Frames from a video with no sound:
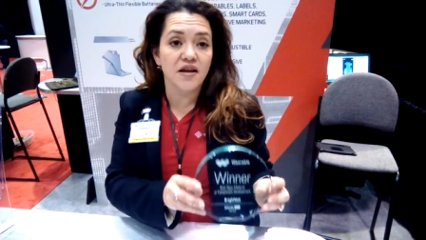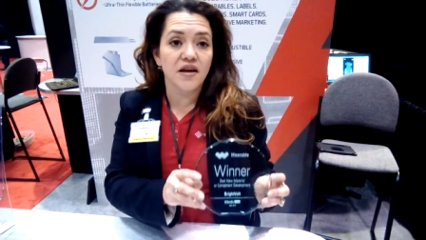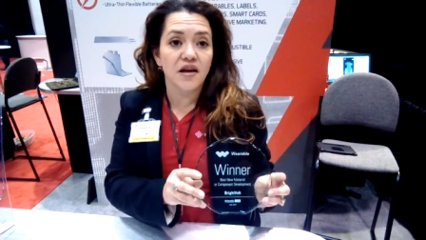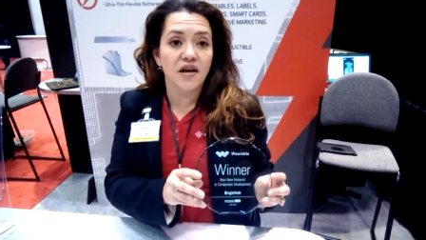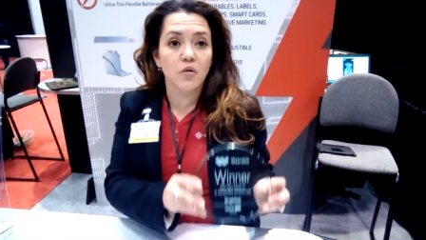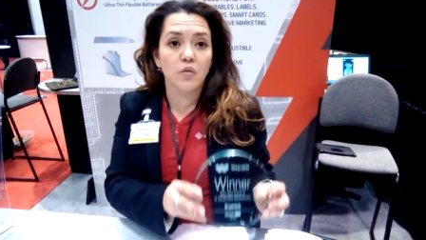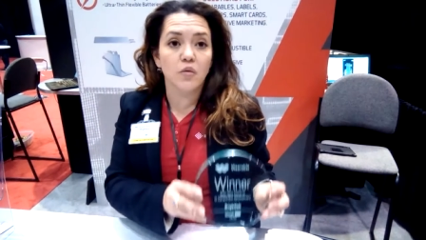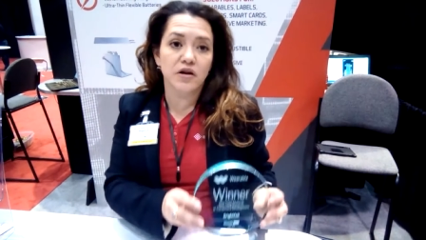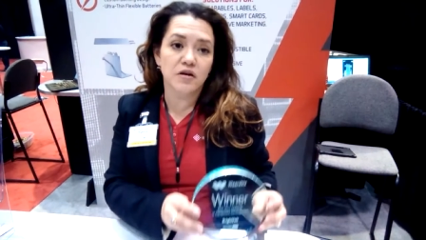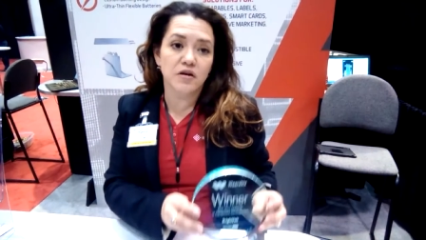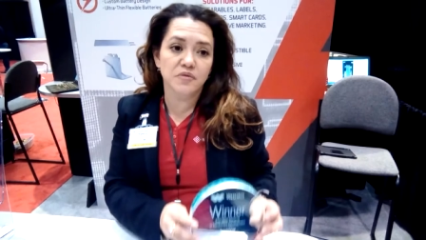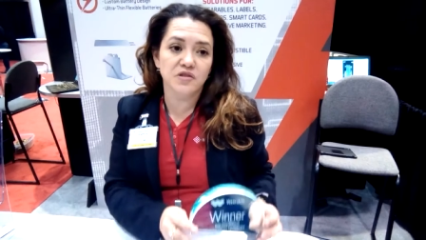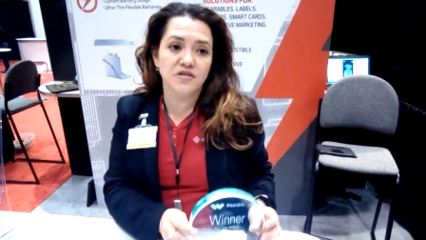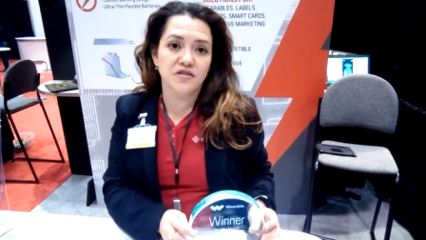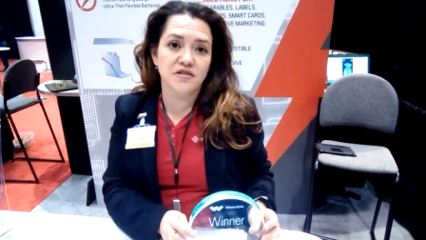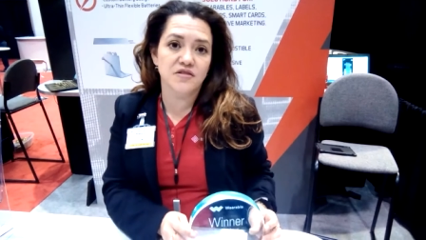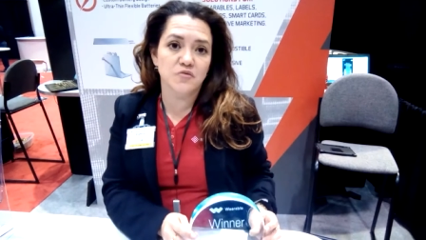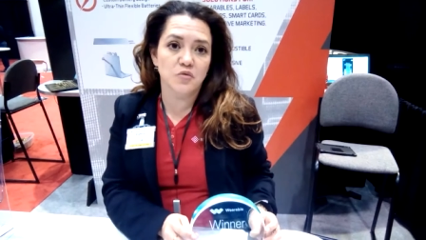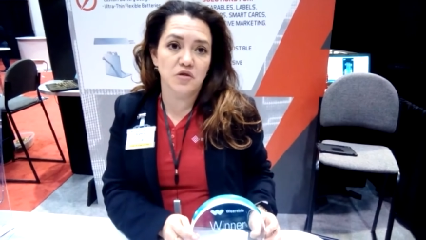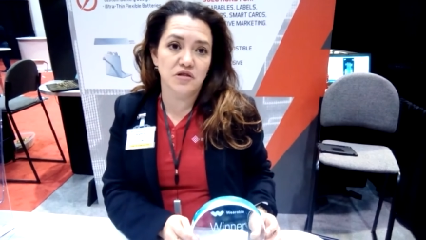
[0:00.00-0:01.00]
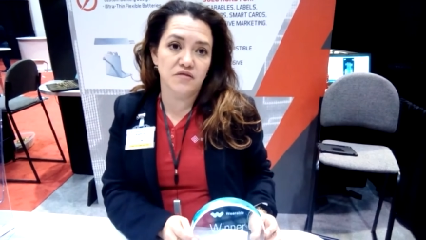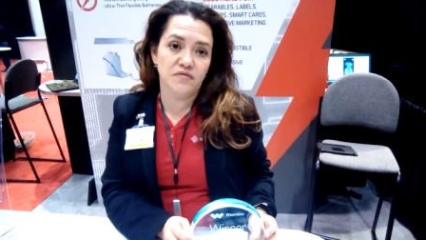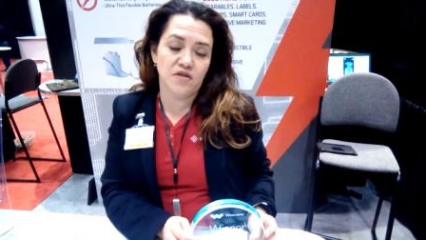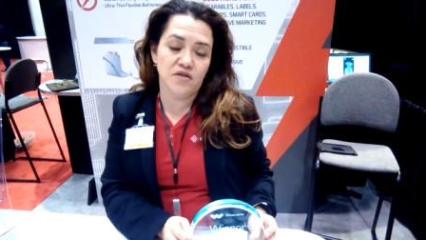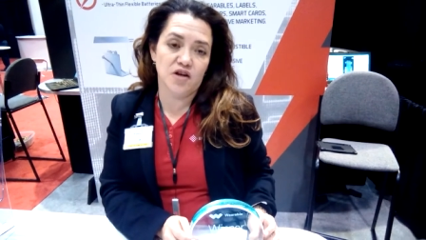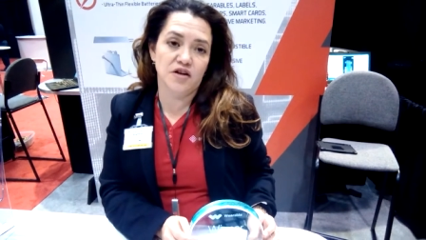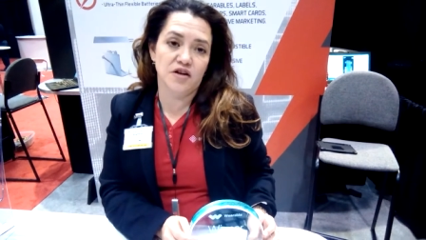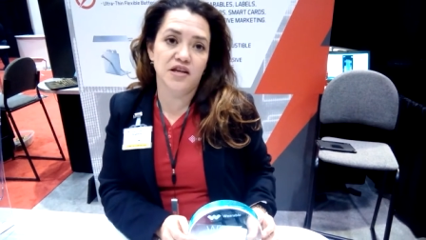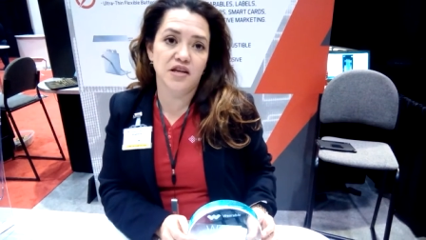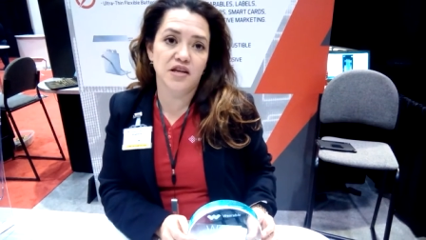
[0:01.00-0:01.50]
And wearables is one of
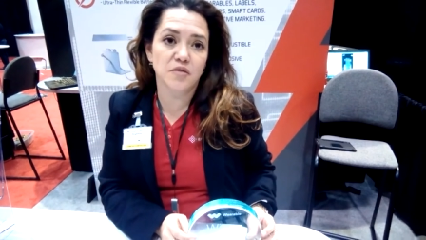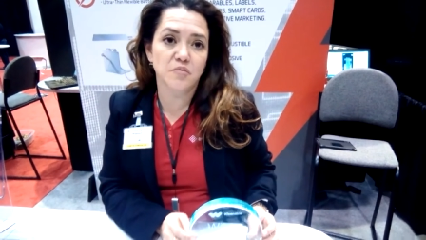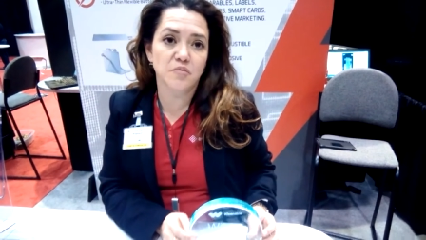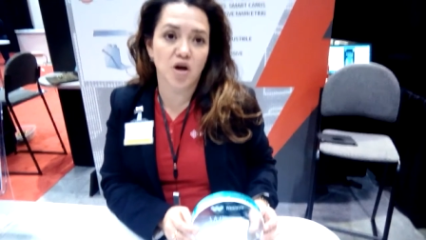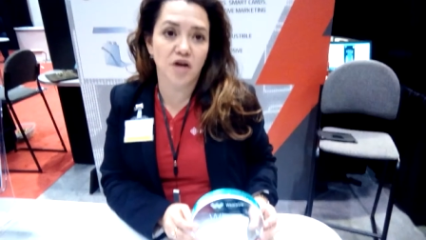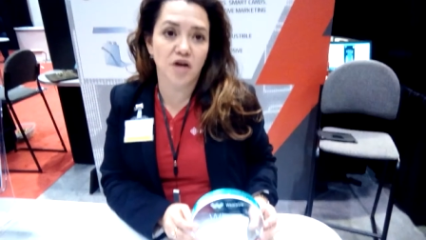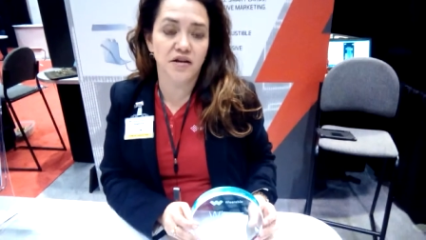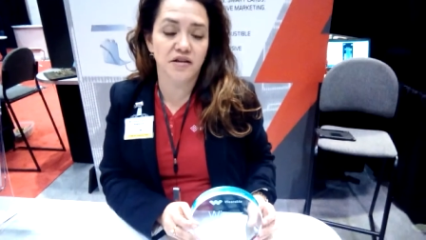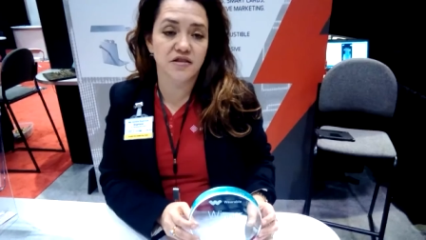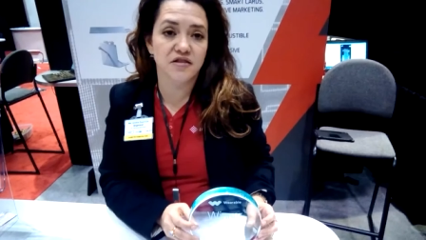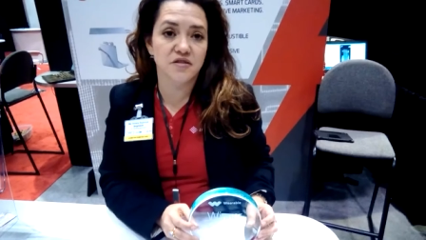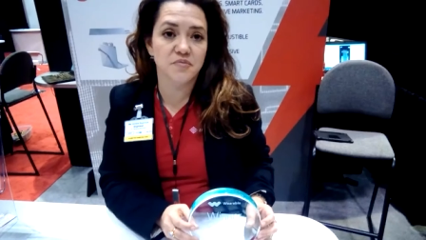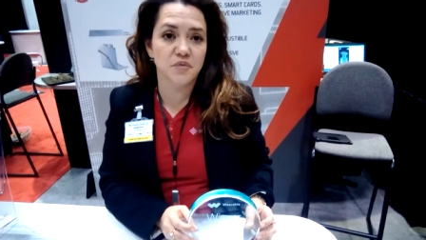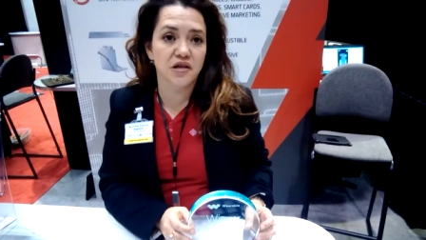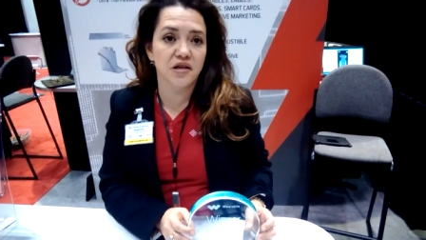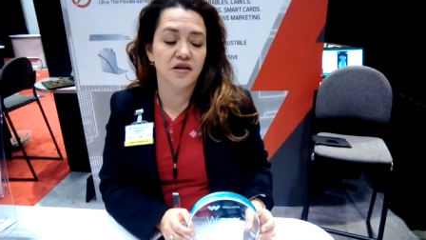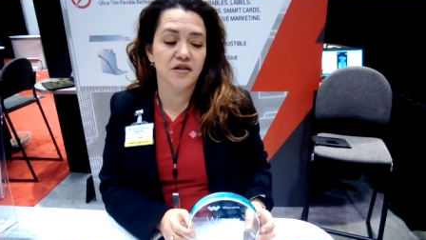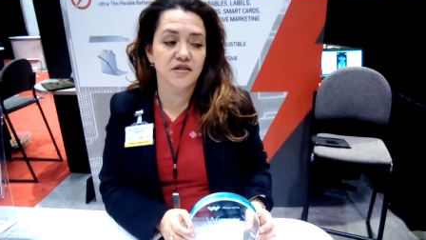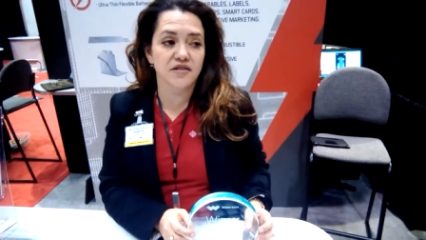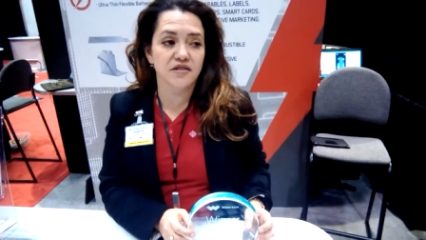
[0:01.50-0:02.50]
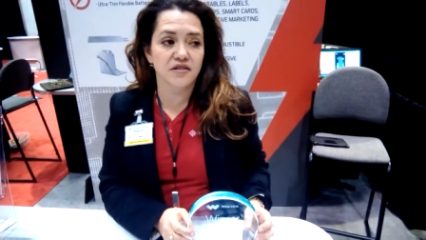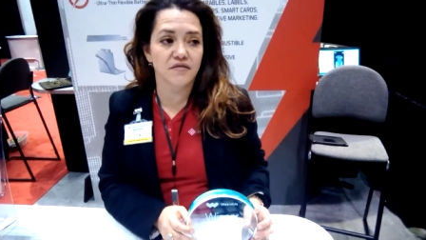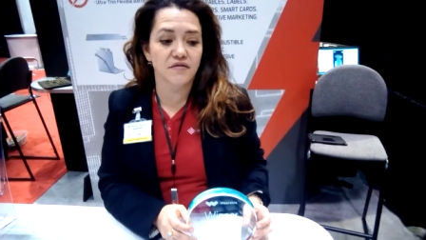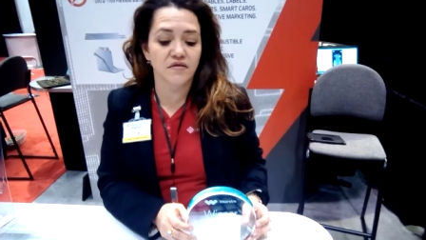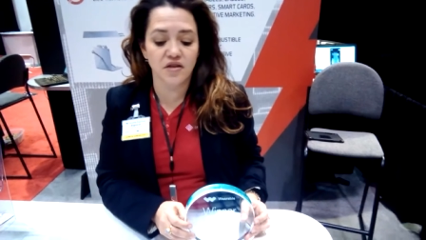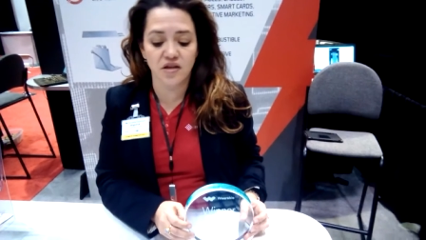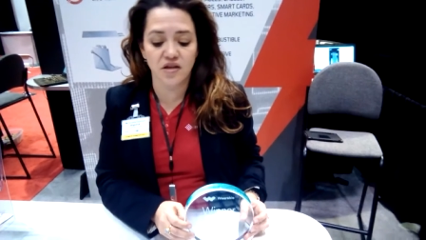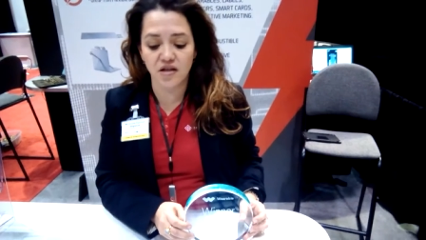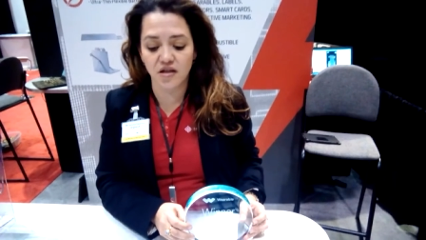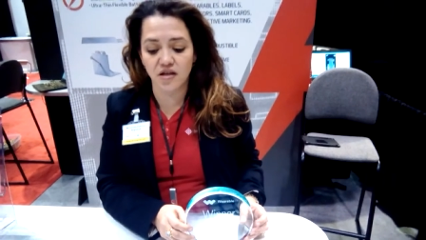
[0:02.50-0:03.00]
our key markets because of
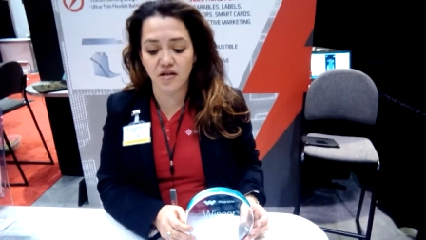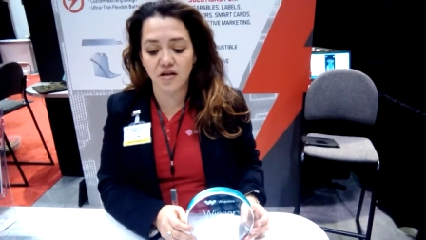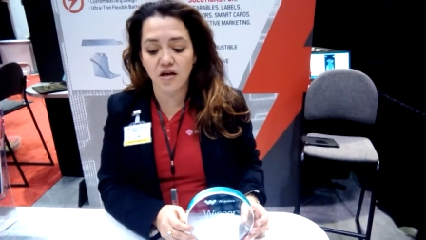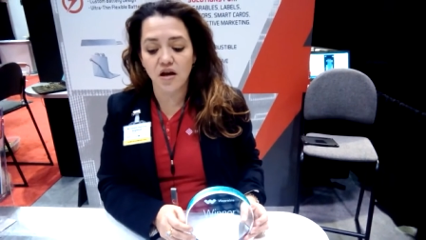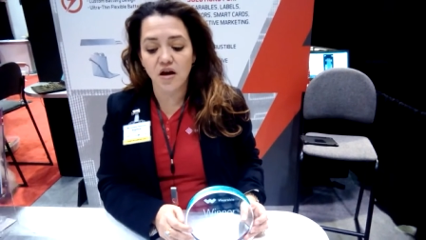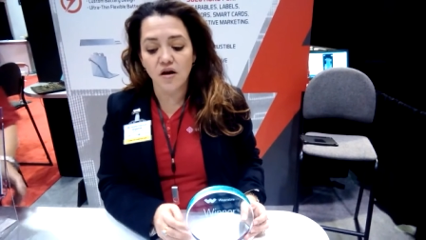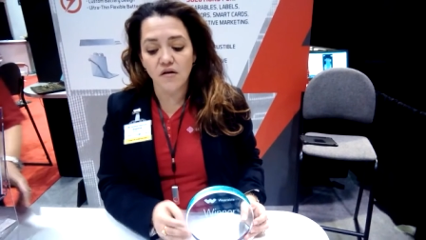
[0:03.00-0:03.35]
the